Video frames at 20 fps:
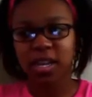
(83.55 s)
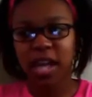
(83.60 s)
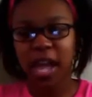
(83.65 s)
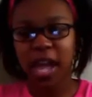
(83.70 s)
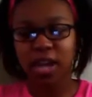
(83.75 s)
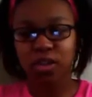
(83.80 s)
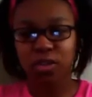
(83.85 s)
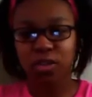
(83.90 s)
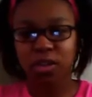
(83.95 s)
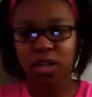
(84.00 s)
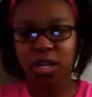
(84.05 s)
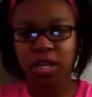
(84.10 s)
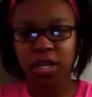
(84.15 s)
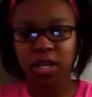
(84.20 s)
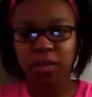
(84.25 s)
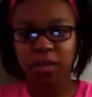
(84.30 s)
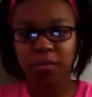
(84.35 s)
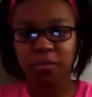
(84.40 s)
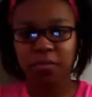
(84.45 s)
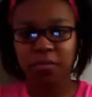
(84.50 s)

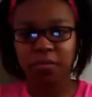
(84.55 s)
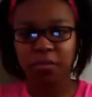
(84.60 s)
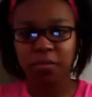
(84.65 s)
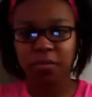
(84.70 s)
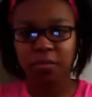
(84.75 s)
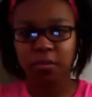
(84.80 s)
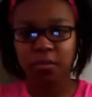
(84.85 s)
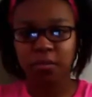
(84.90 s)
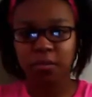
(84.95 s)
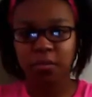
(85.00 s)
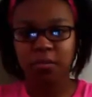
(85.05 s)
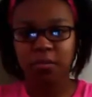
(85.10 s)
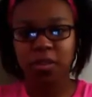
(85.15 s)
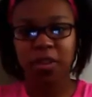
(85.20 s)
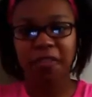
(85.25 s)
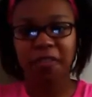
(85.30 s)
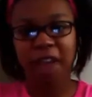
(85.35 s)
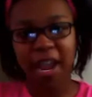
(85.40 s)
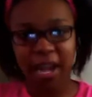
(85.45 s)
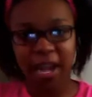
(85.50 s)
actually
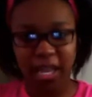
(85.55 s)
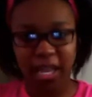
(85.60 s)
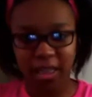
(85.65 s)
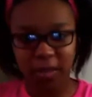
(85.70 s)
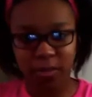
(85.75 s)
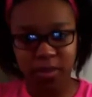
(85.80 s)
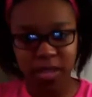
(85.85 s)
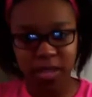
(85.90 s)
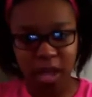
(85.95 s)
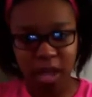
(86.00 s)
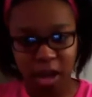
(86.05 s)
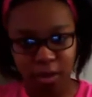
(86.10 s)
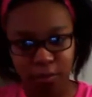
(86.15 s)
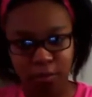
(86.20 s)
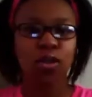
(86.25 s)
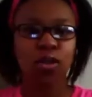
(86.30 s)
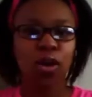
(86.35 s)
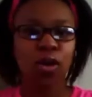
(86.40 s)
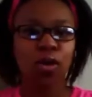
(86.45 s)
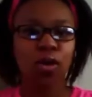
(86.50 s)
defining themselves.
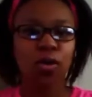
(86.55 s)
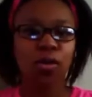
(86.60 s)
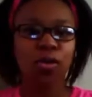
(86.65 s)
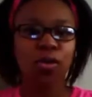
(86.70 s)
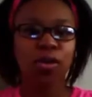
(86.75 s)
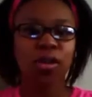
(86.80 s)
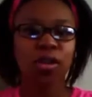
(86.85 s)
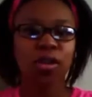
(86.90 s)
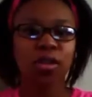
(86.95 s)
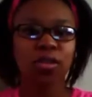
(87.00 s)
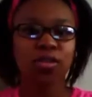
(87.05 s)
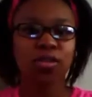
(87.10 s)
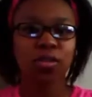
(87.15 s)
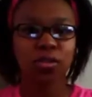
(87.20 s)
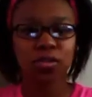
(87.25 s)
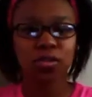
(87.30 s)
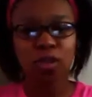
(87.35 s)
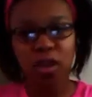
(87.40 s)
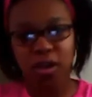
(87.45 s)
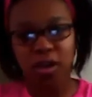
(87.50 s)
So to
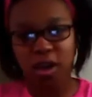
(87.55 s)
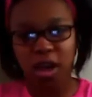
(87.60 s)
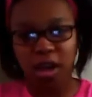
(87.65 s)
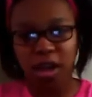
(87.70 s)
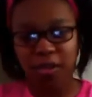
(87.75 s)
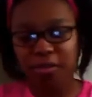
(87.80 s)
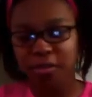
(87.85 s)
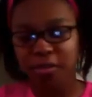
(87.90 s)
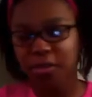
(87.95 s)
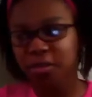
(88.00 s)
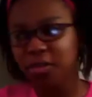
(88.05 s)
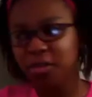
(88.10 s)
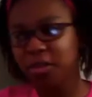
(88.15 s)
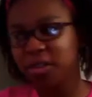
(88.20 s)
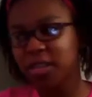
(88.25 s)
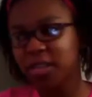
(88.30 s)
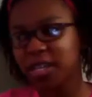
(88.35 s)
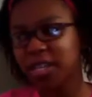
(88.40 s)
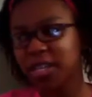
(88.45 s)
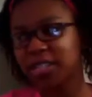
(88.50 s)
start off,
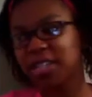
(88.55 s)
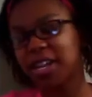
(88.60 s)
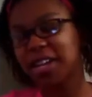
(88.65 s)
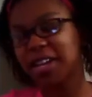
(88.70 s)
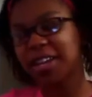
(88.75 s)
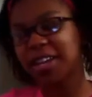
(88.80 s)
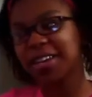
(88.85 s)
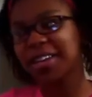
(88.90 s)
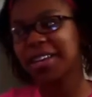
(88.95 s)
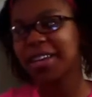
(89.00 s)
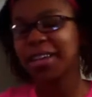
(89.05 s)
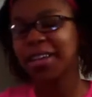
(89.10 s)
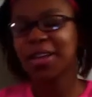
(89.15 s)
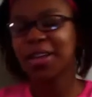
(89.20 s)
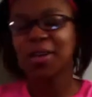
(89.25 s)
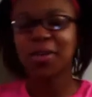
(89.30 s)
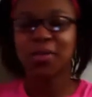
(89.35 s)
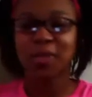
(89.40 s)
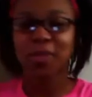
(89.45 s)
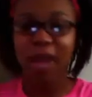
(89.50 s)
like stated,
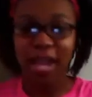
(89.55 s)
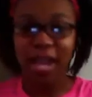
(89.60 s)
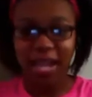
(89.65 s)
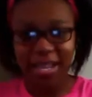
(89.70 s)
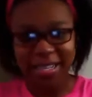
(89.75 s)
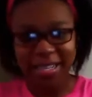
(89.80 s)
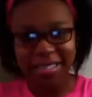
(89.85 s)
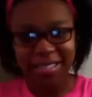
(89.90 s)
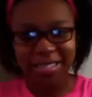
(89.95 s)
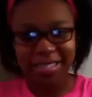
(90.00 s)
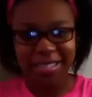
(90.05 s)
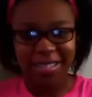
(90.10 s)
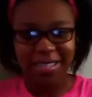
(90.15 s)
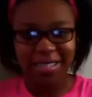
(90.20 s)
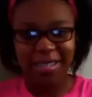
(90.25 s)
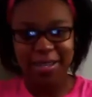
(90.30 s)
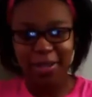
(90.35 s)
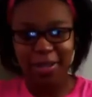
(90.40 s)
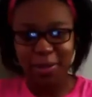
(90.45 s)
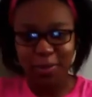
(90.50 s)
race,
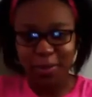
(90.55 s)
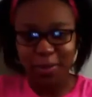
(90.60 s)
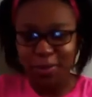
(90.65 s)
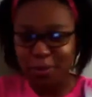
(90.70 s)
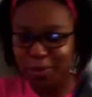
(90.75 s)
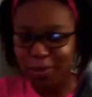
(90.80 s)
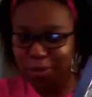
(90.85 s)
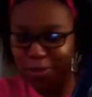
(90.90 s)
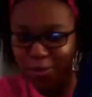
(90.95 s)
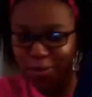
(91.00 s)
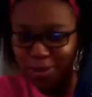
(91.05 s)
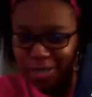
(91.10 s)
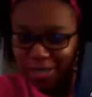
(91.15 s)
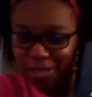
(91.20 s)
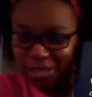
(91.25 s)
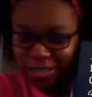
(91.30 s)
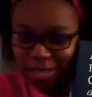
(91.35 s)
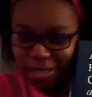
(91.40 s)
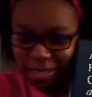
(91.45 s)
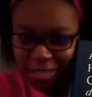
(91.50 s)
I'm going to be
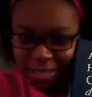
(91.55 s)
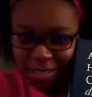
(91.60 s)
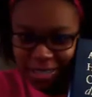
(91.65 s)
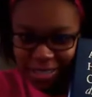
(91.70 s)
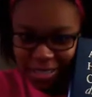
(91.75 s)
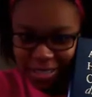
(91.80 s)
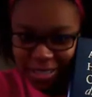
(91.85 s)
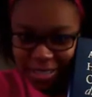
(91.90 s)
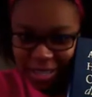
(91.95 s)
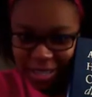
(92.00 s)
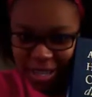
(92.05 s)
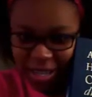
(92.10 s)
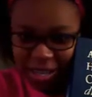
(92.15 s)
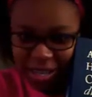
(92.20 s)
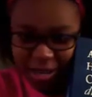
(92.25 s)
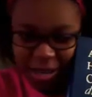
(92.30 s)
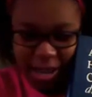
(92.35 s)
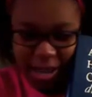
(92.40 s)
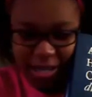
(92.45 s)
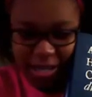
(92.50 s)
using this
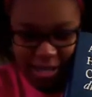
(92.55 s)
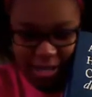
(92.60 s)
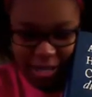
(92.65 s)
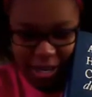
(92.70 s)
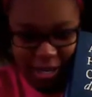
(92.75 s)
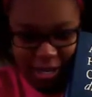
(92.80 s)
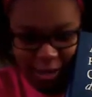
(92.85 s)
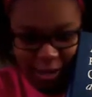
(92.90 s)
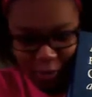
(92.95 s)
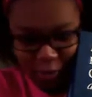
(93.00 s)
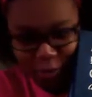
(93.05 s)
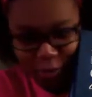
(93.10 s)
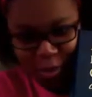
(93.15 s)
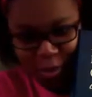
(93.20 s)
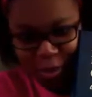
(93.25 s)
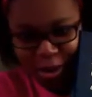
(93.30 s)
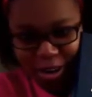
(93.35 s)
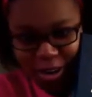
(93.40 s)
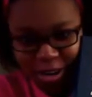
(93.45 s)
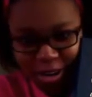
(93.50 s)

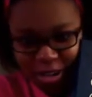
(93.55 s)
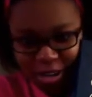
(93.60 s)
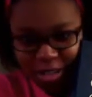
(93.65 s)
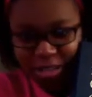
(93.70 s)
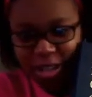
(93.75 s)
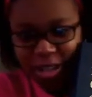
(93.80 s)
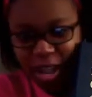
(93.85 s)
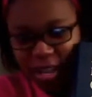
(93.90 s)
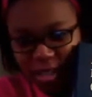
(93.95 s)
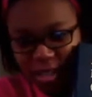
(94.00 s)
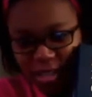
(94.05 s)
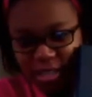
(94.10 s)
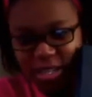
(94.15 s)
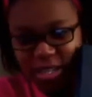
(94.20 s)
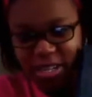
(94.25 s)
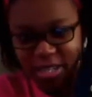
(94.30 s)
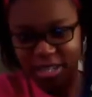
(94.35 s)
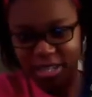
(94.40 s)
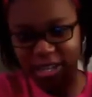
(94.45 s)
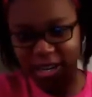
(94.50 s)
1994 college
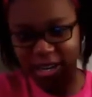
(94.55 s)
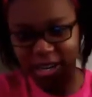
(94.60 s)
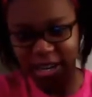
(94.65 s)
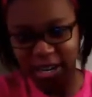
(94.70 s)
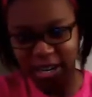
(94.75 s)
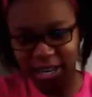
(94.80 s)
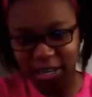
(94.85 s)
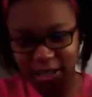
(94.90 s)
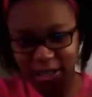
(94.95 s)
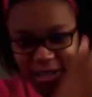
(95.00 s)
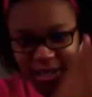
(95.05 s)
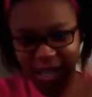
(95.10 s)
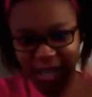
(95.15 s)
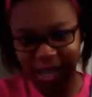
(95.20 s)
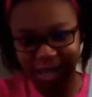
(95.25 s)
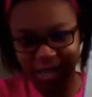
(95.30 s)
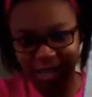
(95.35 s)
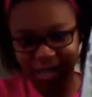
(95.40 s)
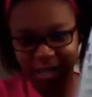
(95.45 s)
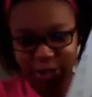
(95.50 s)
dictionary. Look at
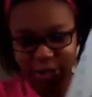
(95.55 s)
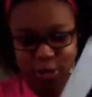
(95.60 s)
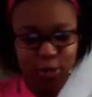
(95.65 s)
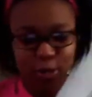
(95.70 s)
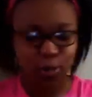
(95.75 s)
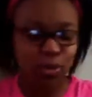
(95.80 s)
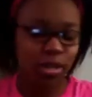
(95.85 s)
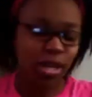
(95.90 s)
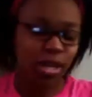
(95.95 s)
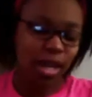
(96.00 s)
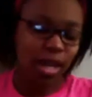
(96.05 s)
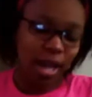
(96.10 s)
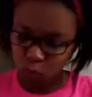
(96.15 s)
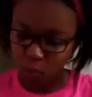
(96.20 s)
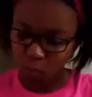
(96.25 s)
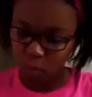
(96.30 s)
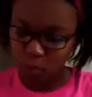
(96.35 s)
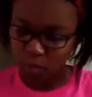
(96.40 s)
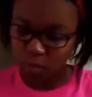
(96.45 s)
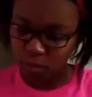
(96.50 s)
that. That's huge.
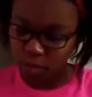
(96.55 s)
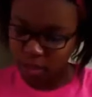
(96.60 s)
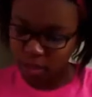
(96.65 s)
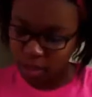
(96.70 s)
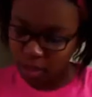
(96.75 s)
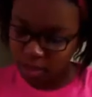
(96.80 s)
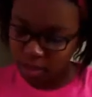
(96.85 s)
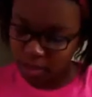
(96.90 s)
Ooh, I think I